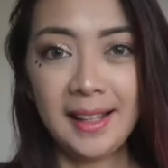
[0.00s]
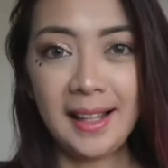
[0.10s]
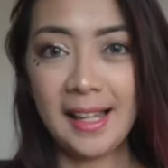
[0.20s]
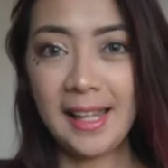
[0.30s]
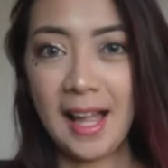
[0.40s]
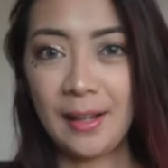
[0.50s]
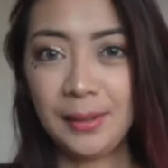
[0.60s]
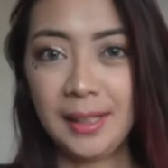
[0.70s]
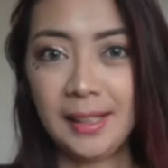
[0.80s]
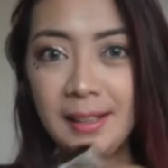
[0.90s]
I have
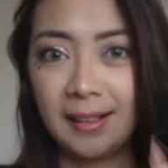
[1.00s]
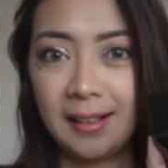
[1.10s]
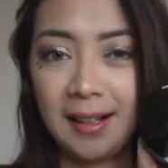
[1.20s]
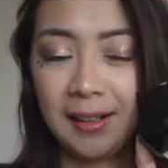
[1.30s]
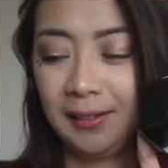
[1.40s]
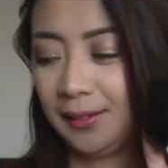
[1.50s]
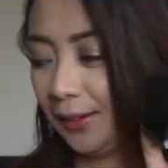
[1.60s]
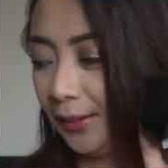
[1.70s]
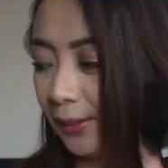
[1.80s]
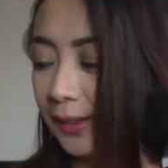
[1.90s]
here
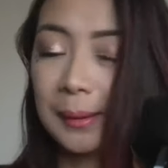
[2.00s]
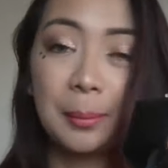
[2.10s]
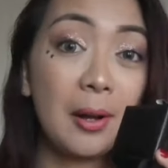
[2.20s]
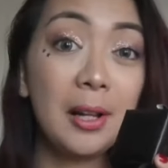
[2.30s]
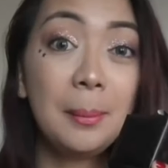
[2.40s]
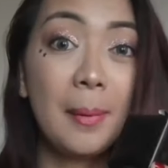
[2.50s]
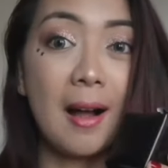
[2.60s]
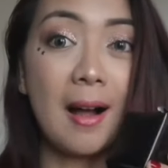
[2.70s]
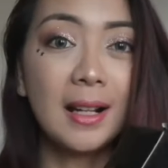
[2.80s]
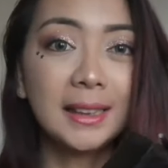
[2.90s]
another small
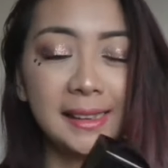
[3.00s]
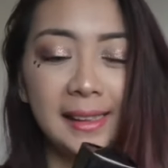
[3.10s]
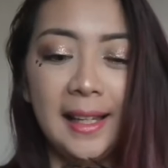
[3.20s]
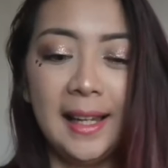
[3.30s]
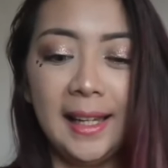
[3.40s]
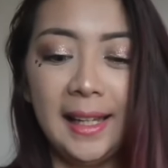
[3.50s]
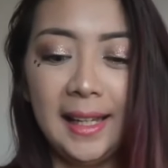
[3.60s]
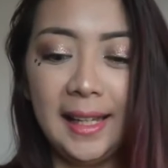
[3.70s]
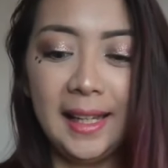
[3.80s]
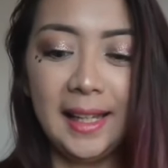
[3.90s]
box,
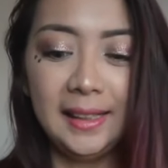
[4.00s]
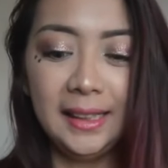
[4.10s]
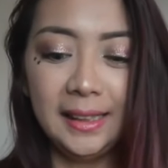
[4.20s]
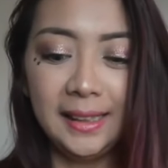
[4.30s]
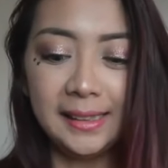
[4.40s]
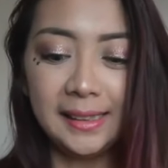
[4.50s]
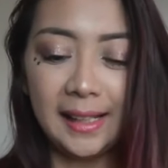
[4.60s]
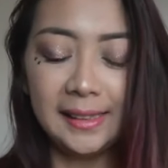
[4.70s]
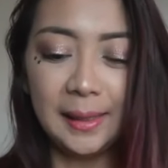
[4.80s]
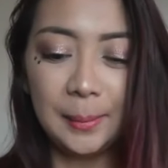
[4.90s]
and this
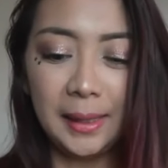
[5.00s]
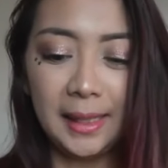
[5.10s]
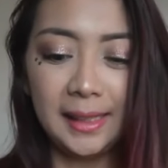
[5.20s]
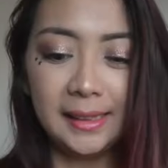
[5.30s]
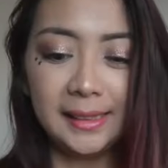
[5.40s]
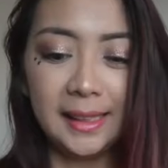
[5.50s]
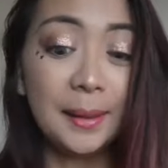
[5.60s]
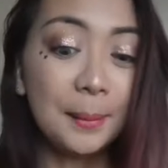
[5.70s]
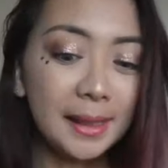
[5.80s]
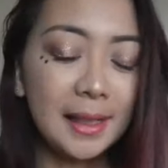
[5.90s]
item is, yeah,
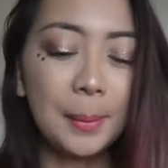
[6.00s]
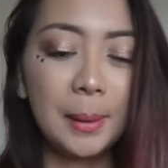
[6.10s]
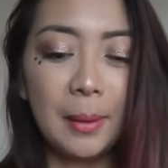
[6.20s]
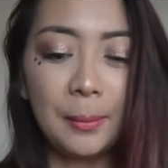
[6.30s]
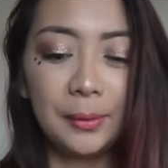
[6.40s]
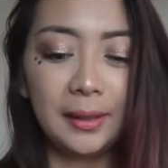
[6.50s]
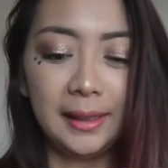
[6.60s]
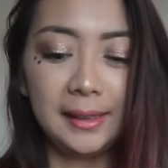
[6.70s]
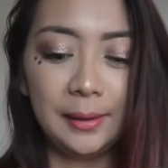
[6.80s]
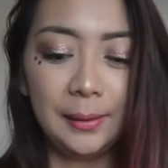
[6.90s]
something that my mom would
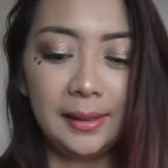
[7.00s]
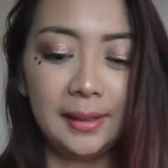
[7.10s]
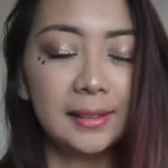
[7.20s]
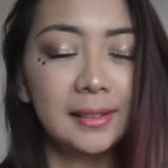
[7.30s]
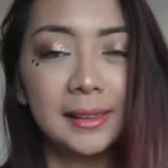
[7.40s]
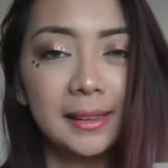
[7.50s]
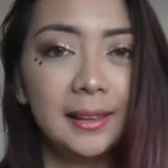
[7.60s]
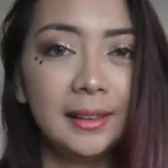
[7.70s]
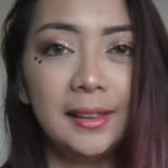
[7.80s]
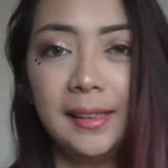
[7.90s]
like too, and it's a
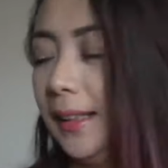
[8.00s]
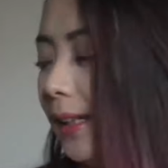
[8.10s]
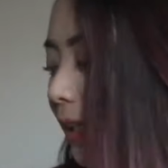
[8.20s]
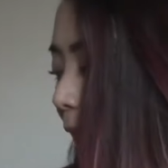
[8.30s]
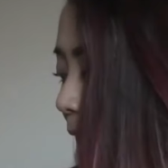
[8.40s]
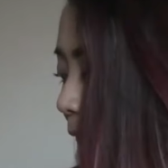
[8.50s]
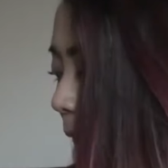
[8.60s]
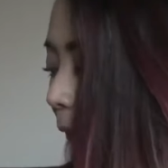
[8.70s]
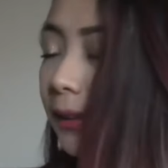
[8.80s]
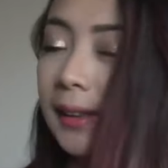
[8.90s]
little thing that I could
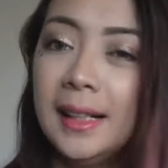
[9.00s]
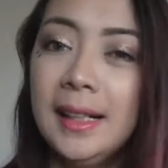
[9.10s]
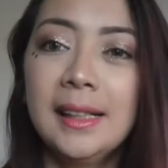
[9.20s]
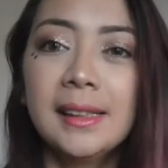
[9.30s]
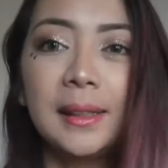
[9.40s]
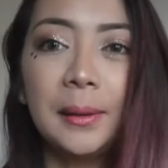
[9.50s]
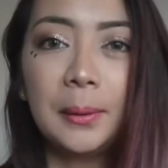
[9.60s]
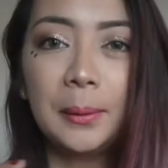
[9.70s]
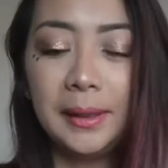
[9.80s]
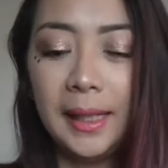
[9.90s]
afford.
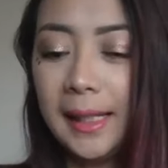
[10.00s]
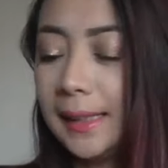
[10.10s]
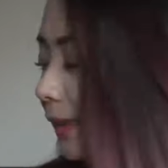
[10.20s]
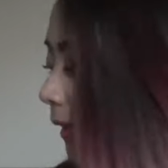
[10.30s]
So yes,